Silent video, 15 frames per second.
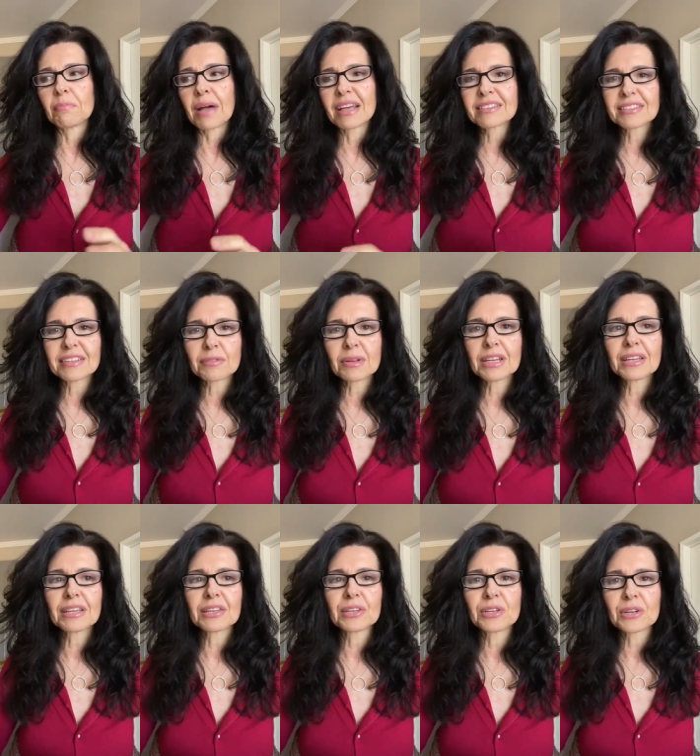
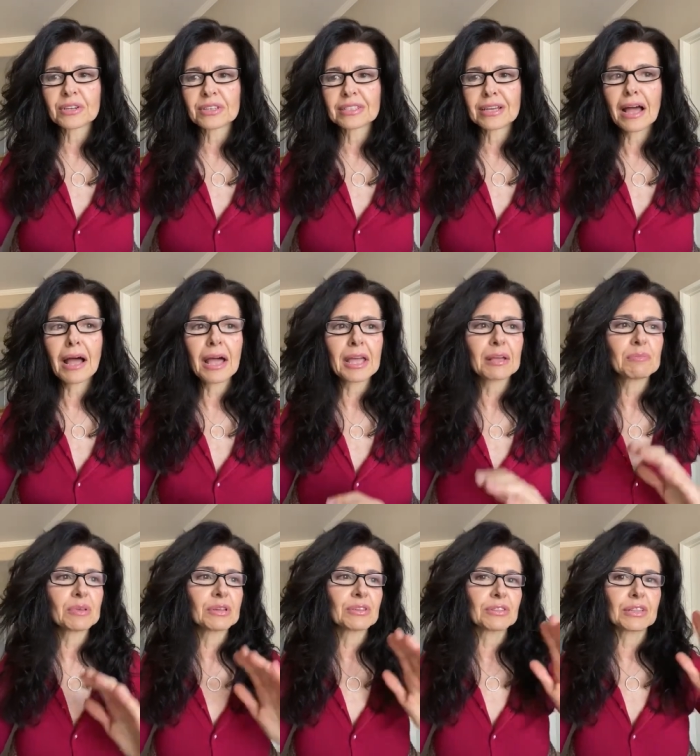mastering your
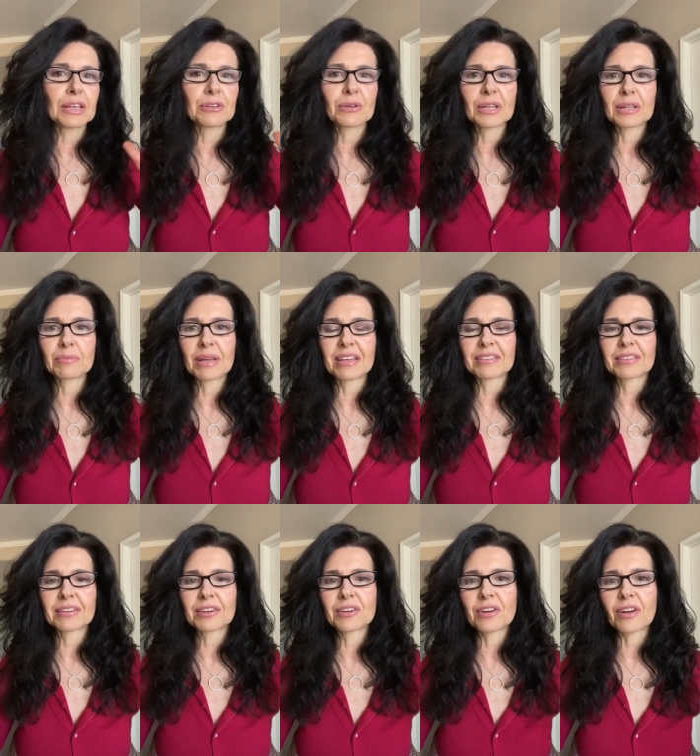time because then you can
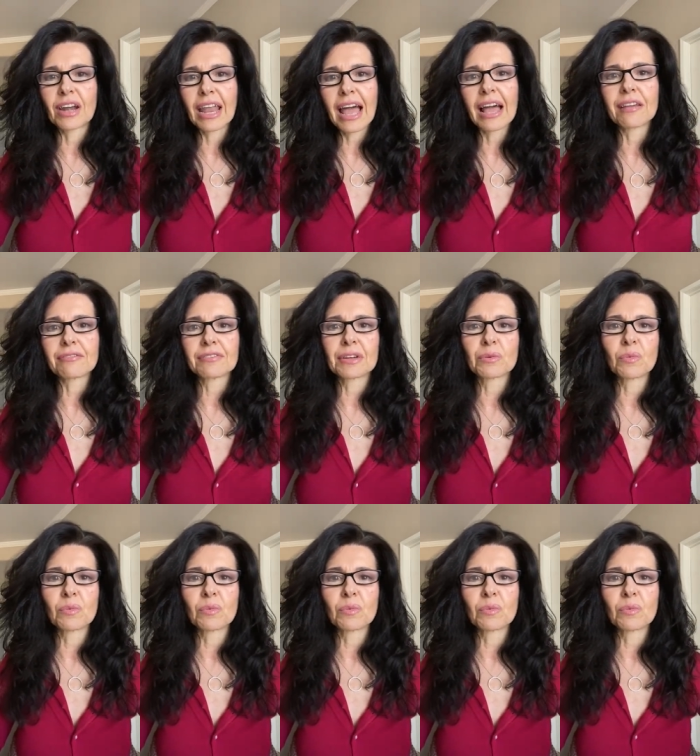master your life.